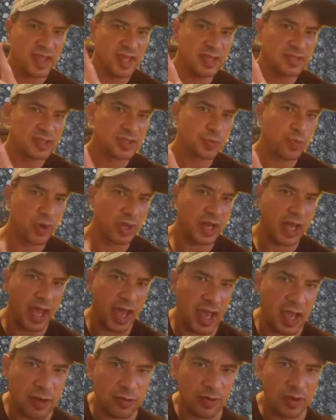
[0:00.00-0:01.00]
this would
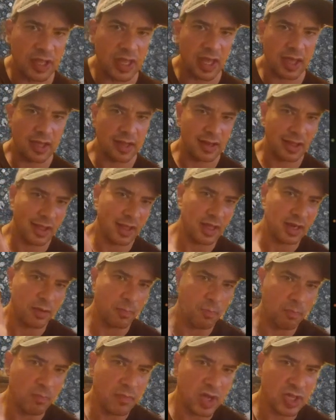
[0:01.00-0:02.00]
aggregate at
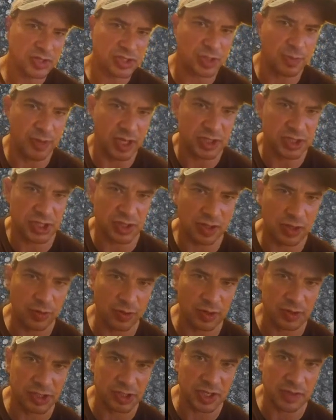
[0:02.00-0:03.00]
a much, much
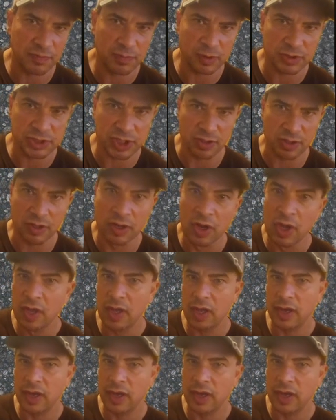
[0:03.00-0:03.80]
lower temperature.